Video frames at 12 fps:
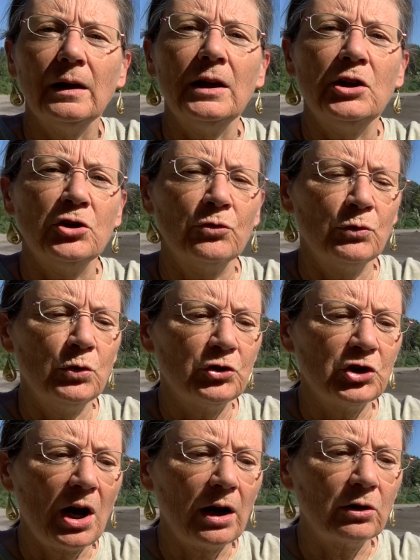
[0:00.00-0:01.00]
in your root
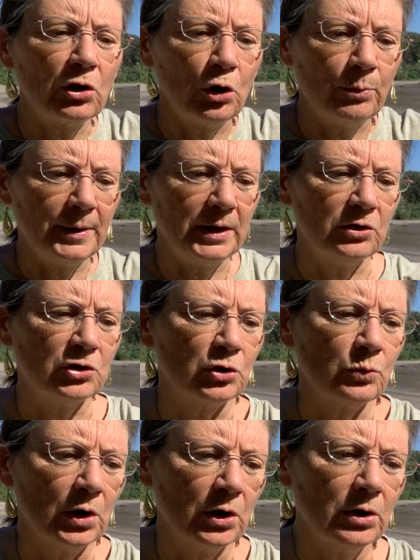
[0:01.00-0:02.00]
chakra opening to
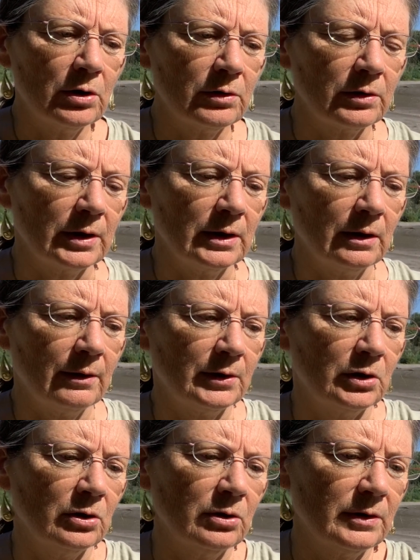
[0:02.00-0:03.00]
earth and allowing
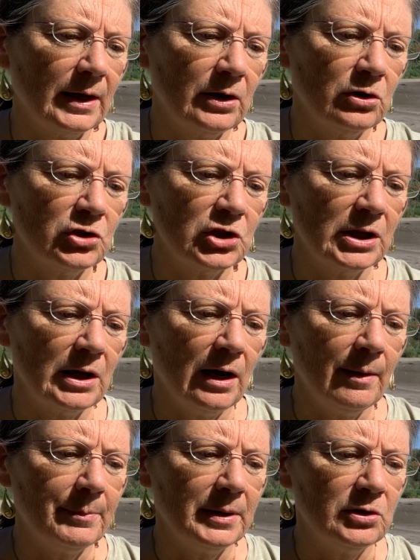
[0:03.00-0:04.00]
earth energy
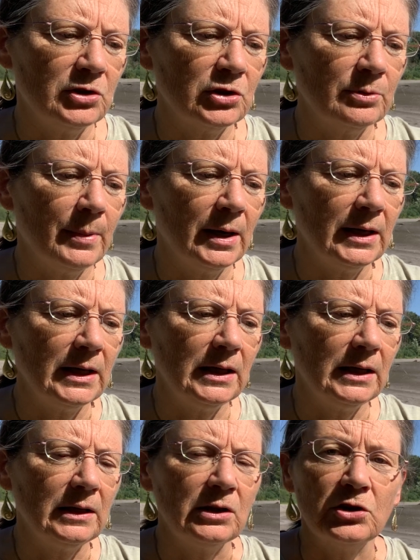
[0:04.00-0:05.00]
up into your
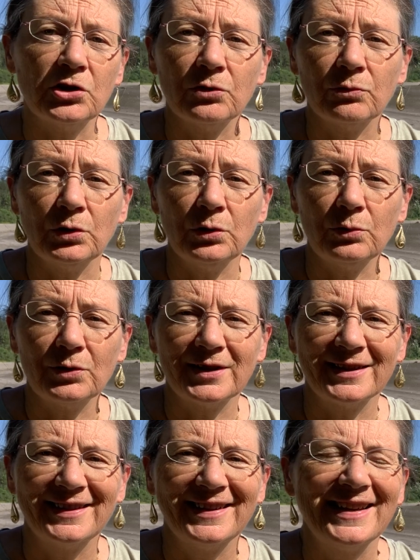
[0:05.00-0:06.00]
body, into your root.
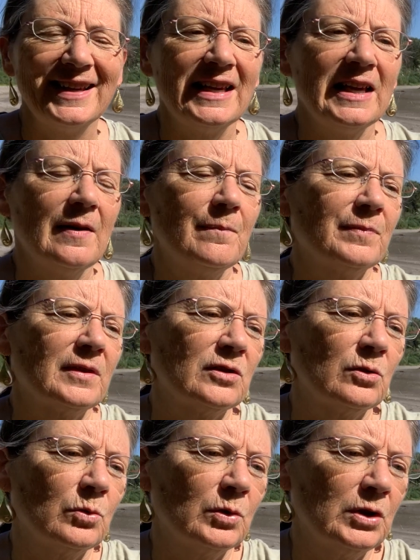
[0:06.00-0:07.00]

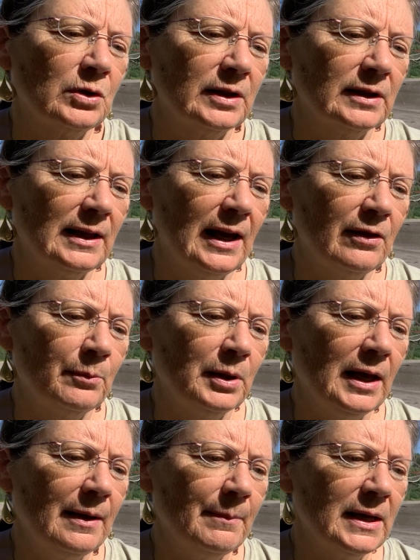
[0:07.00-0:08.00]
So you can allow the
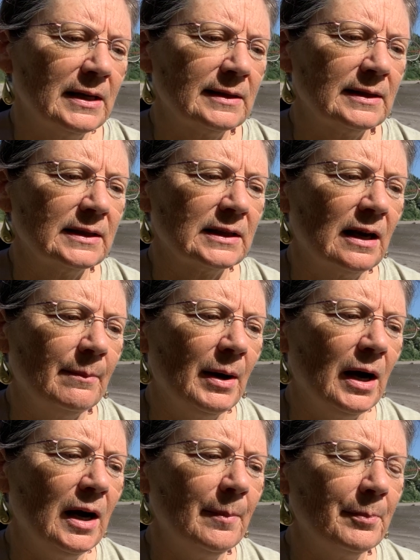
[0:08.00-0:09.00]
plant medicine to come
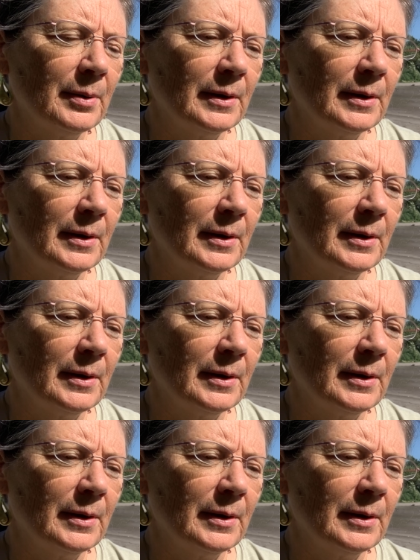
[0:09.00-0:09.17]
up